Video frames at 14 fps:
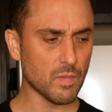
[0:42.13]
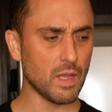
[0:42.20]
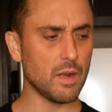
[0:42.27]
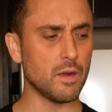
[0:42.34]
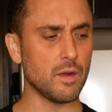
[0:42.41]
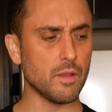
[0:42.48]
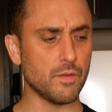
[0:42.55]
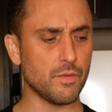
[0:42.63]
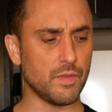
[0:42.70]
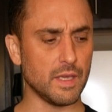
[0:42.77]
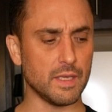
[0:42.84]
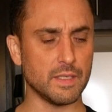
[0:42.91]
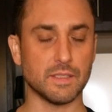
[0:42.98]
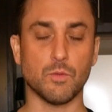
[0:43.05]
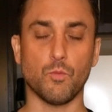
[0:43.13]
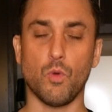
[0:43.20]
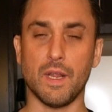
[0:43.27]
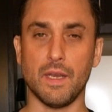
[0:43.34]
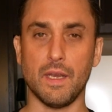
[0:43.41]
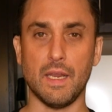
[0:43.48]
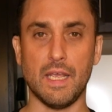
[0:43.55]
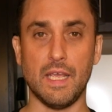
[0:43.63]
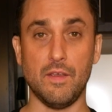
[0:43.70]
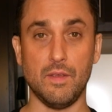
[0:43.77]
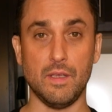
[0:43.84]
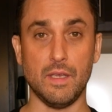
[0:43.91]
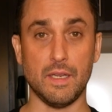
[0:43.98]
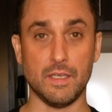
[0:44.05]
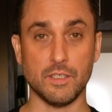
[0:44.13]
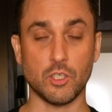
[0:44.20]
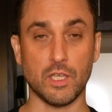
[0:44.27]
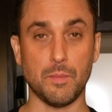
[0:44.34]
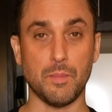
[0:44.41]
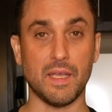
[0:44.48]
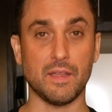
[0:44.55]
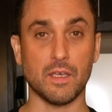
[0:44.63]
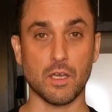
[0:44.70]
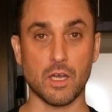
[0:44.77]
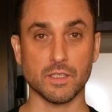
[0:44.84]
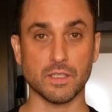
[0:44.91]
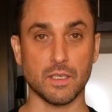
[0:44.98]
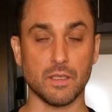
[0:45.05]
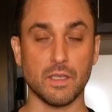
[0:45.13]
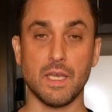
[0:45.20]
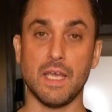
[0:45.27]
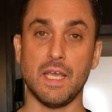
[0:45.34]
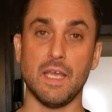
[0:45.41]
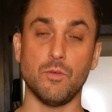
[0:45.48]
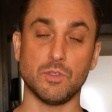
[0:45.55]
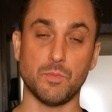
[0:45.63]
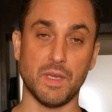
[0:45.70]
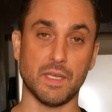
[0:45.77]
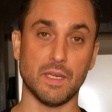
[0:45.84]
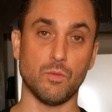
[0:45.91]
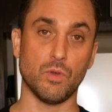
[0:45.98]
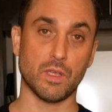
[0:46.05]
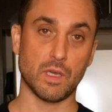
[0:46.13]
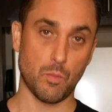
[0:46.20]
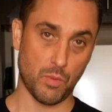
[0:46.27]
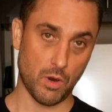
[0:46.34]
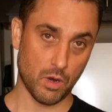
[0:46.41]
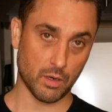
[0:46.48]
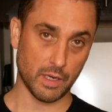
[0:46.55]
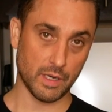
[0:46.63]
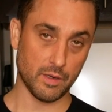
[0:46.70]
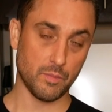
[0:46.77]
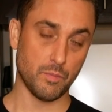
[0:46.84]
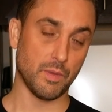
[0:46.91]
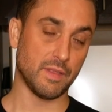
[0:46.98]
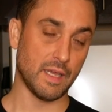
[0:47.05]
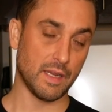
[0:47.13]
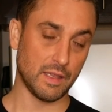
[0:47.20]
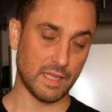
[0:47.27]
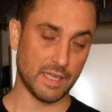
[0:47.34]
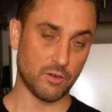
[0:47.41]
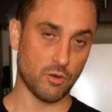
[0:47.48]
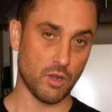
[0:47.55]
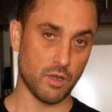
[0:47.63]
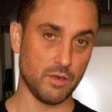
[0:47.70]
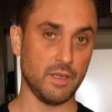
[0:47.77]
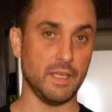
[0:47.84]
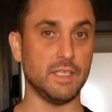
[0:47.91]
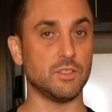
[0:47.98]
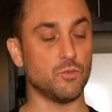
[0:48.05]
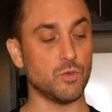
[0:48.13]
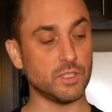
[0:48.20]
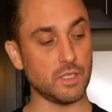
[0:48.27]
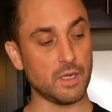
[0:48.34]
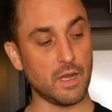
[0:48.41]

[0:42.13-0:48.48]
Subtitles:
And another thing is when he initially made the cocktail, he was making it with Campari, but then later on he switched it